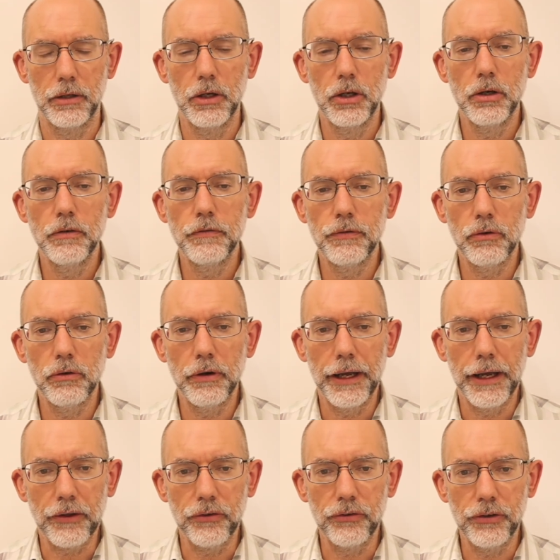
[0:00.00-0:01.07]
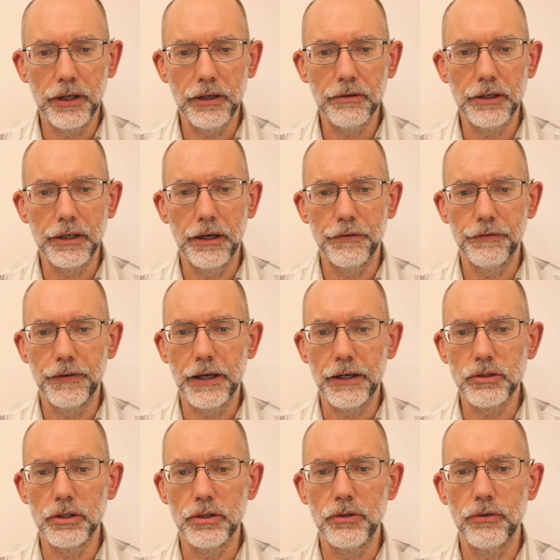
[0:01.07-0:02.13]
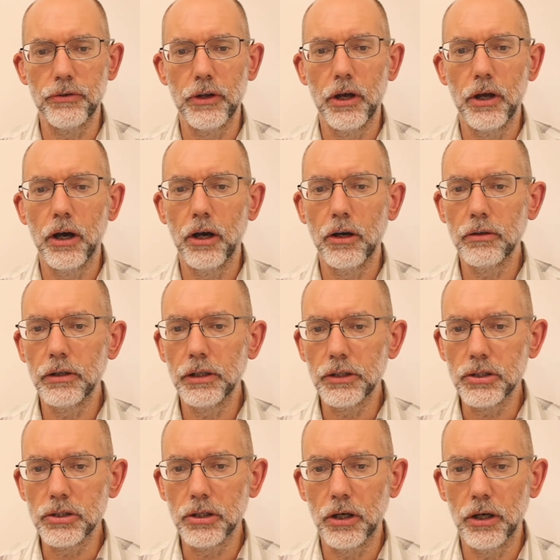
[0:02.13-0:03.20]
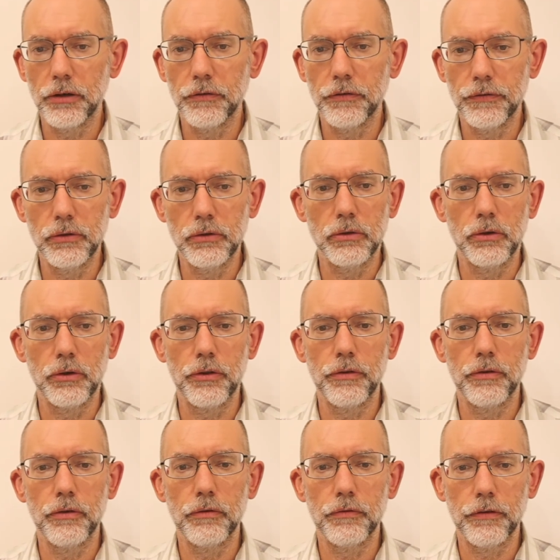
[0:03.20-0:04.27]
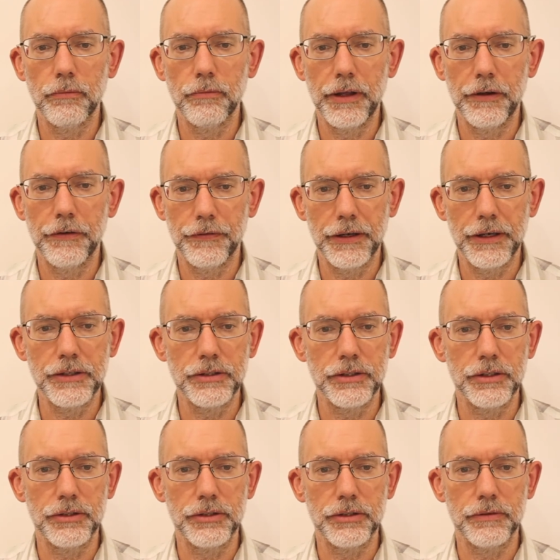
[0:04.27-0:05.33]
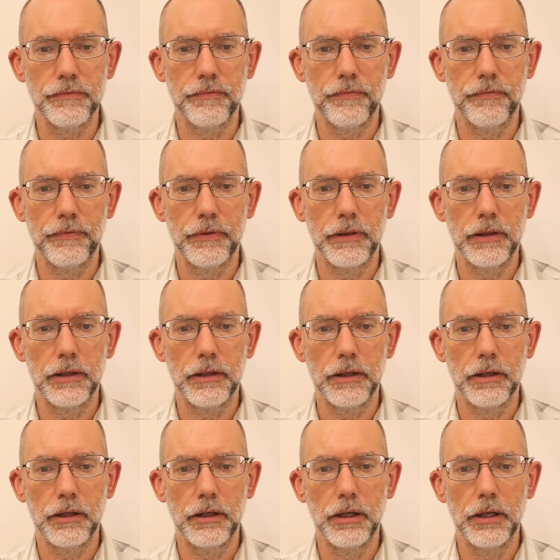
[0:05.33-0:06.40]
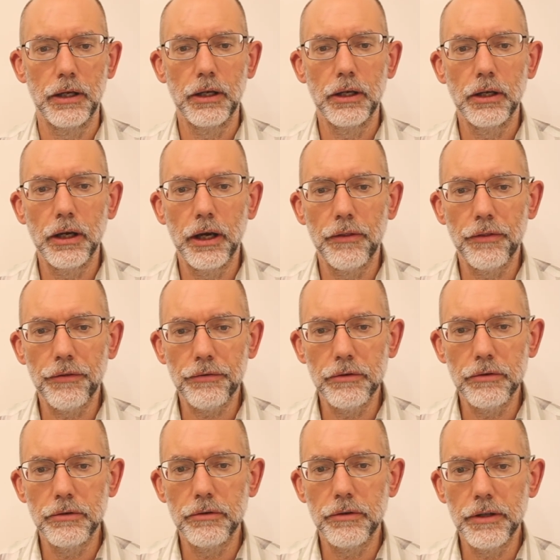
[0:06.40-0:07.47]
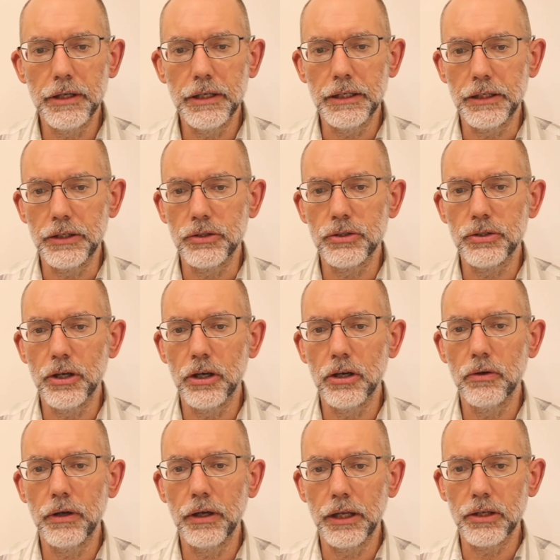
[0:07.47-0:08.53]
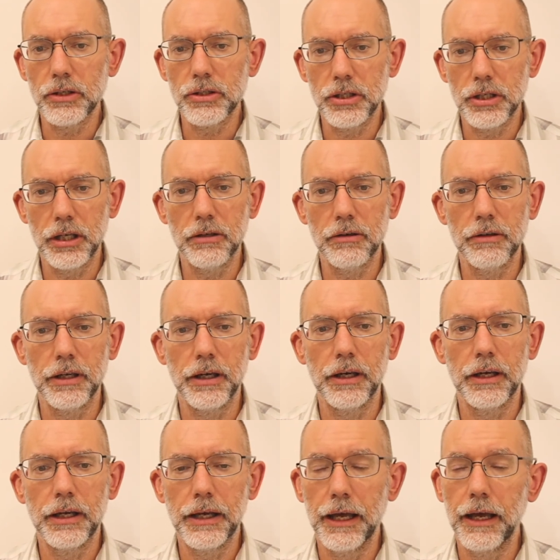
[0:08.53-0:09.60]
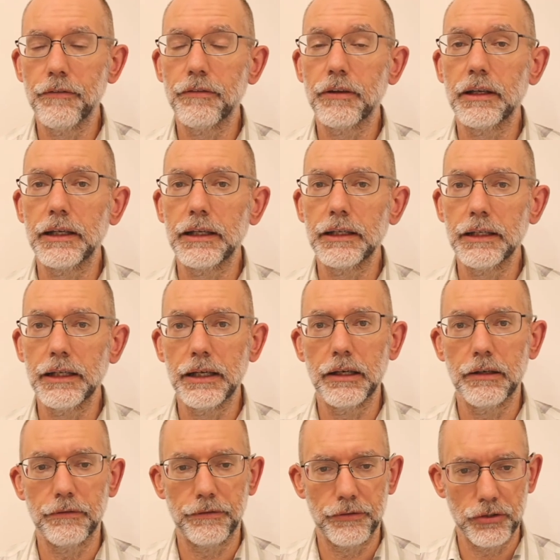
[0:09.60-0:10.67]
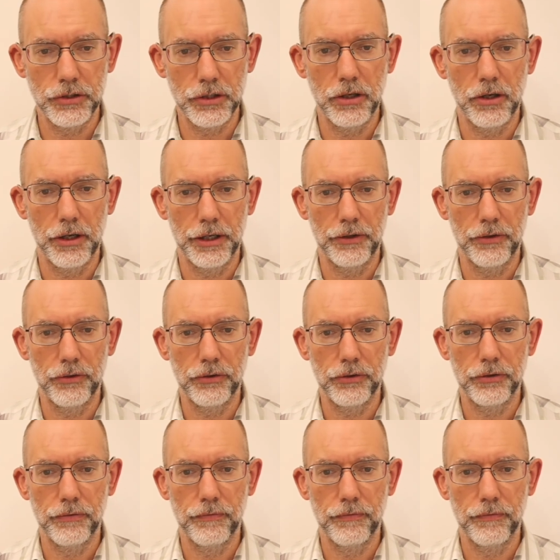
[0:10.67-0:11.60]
For exterior affections only shine forth from their faces, and through these no interior heavenly love shines.